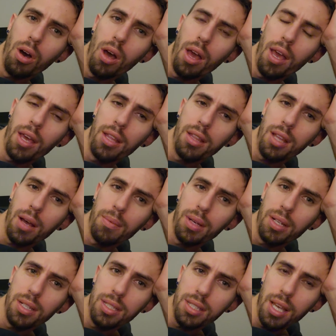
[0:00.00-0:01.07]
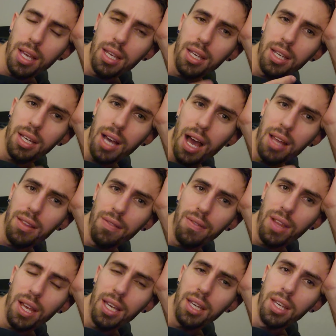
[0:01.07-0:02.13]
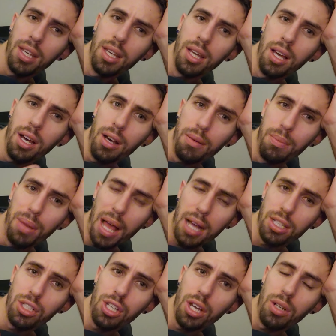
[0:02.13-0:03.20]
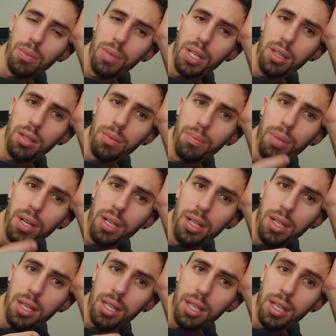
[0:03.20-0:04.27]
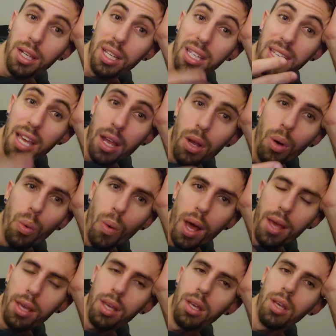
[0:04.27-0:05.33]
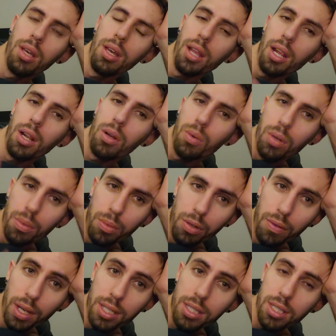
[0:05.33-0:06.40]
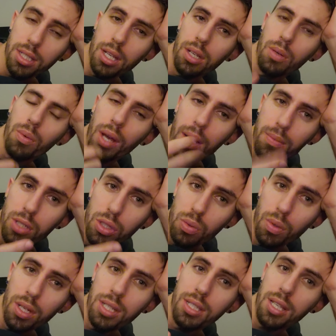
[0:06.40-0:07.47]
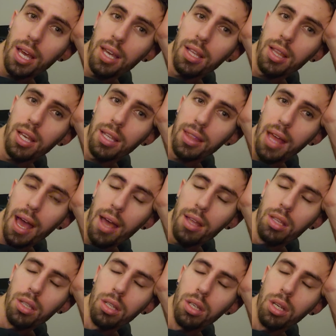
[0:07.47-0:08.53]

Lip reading: And I'm gonna say kind of like a black gentleman, but in a ghetto way. And I don't want to be racist anyway, I just want to say it like that.